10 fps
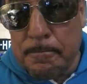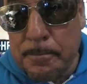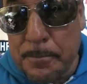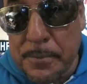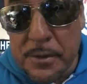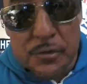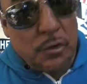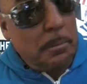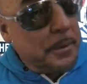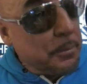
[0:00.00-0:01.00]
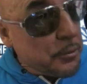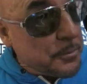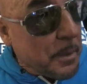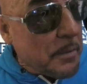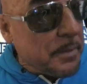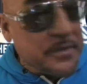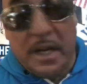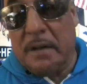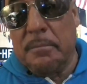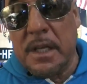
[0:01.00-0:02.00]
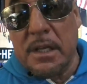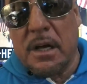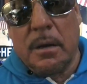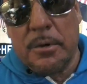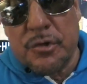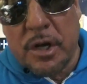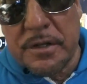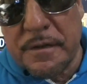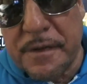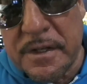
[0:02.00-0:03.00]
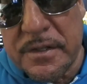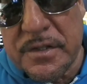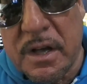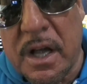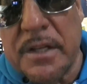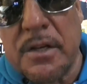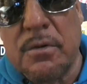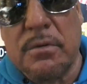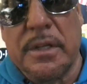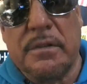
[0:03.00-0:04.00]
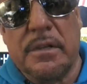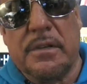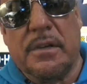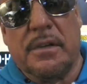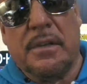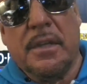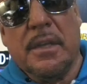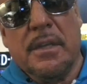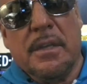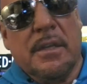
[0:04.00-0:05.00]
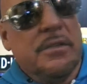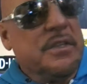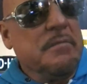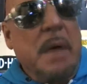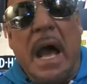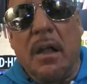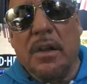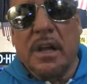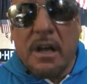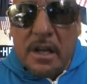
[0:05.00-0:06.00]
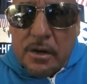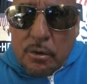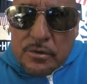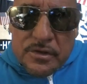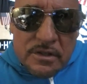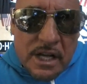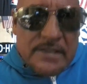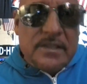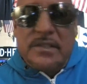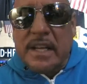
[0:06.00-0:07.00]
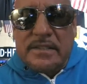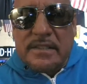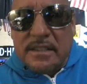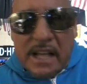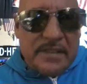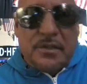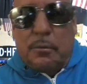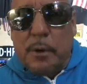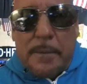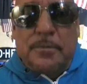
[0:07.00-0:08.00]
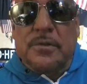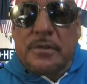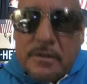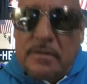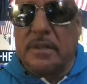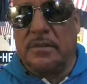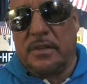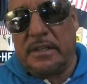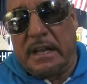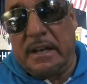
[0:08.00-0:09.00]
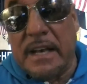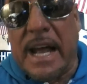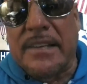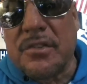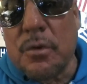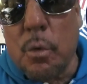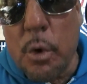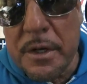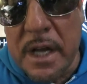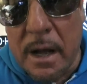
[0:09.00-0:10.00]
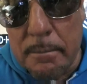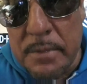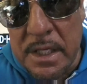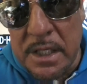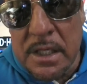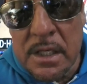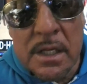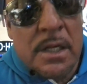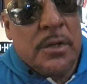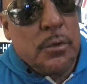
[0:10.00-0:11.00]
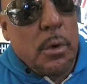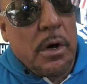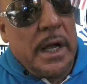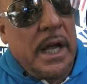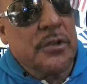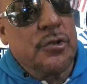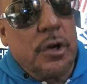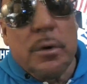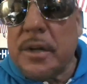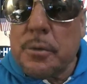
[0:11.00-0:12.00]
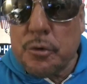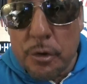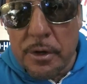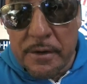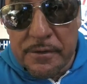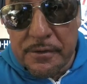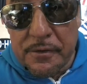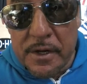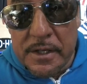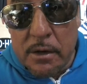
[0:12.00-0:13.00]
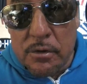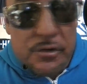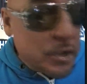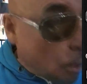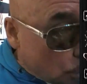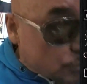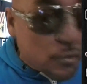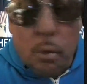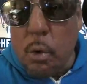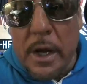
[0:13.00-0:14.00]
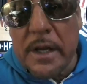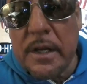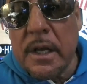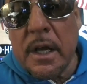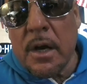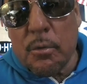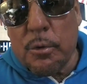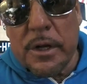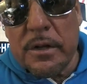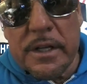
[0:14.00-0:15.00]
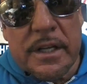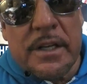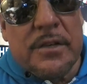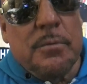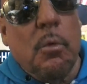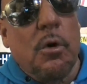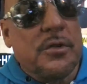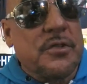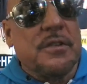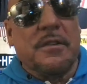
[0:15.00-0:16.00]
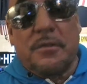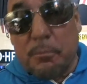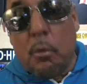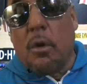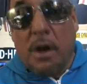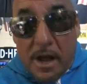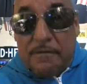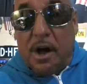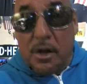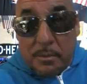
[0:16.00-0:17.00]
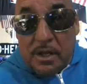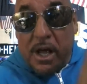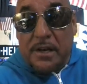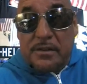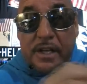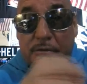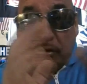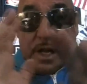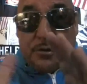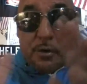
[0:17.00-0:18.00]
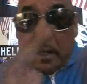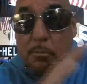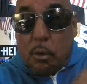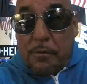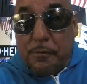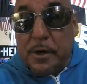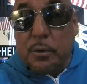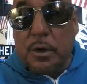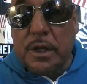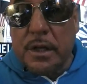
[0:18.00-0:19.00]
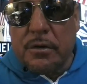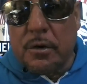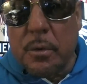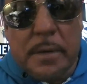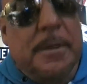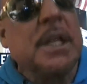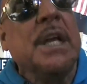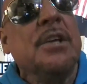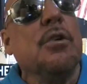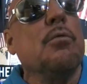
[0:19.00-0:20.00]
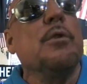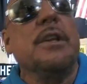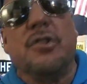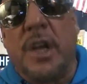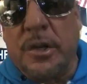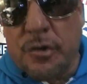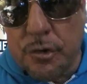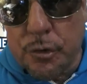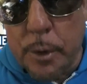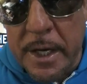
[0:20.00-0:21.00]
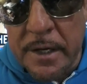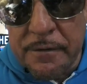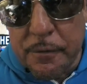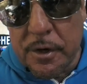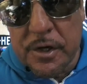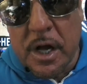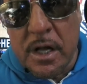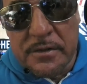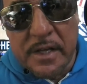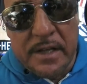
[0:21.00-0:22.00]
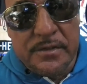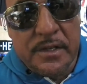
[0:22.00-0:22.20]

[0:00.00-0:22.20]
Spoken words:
Some people respond best to that. Me, I'm a John Defendis guy, you know, like Steve Mahalik. You know, it's lots of sets, lots of reps, things like that. And that's what got me to where I got. And Joe, that's what you're going to have to find out. Because the old school way really is more, it's more high volume. A lot of, they train more frequently during the week, but you don't really change your training for a contest.